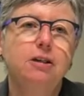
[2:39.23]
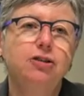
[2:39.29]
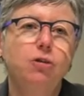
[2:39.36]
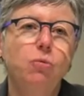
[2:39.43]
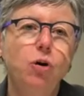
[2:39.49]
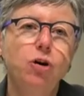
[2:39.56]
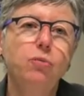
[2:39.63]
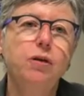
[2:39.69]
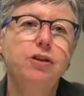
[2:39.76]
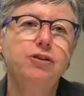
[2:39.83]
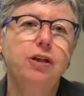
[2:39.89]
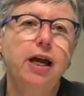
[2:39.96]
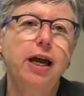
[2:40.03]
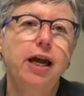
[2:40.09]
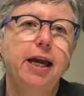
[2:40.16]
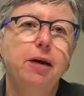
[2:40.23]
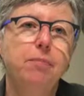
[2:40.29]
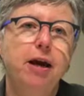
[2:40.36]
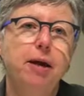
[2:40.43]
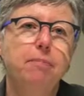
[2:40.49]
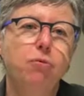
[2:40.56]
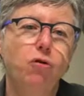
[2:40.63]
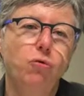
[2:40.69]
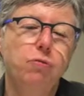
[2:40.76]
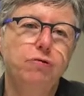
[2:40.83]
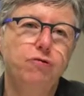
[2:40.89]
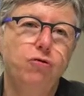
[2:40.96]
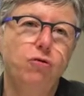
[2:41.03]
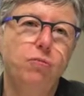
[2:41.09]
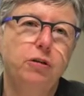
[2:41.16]
So what are we saying about poor
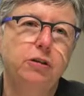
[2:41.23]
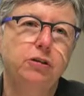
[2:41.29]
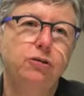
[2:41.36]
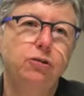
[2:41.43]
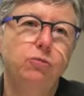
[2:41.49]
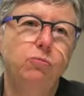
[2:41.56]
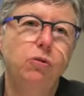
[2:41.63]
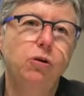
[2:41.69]
performance?